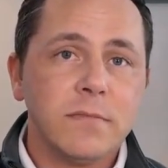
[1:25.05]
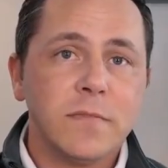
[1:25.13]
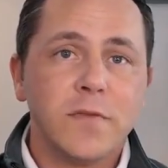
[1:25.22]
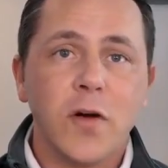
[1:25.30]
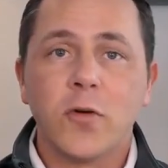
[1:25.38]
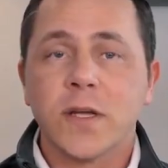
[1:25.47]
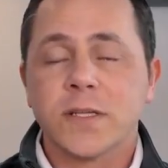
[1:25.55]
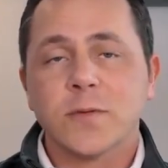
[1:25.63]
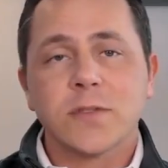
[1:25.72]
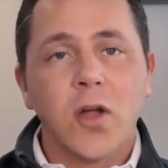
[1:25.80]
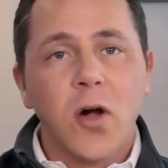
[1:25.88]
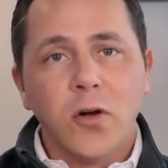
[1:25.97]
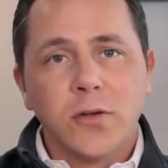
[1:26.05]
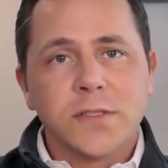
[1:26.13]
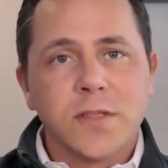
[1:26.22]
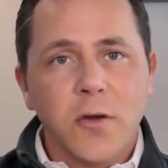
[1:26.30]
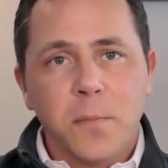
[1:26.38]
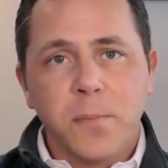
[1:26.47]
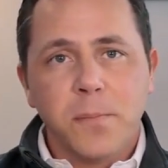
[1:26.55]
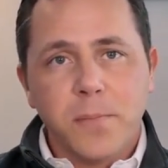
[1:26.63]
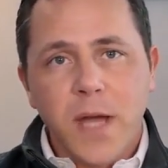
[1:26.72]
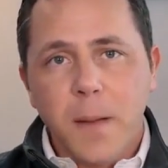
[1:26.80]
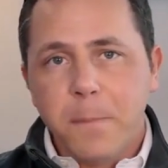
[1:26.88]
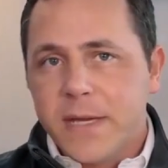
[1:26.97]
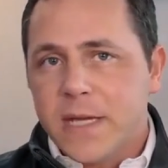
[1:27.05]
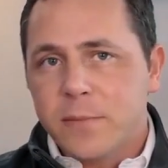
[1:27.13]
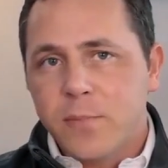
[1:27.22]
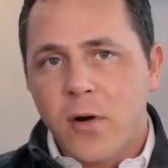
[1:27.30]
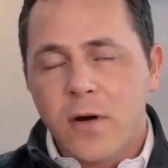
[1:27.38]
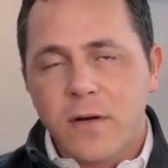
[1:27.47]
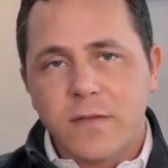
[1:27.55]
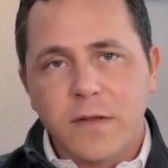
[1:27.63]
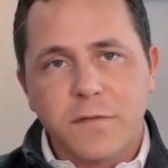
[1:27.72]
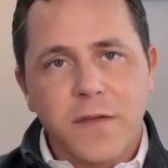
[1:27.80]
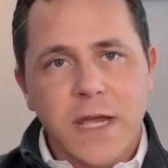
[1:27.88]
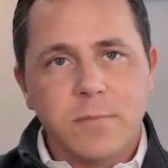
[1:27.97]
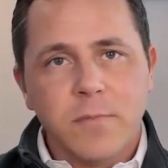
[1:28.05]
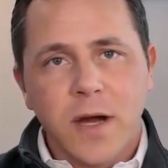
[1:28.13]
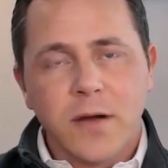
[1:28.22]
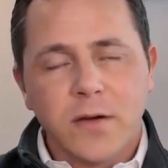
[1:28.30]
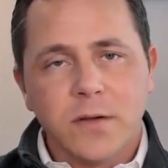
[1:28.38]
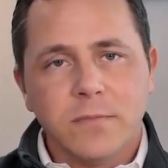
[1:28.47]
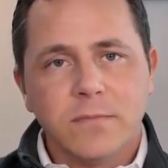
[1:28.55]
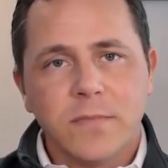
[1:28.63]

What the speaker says: Focus was also a big part of the FATE model.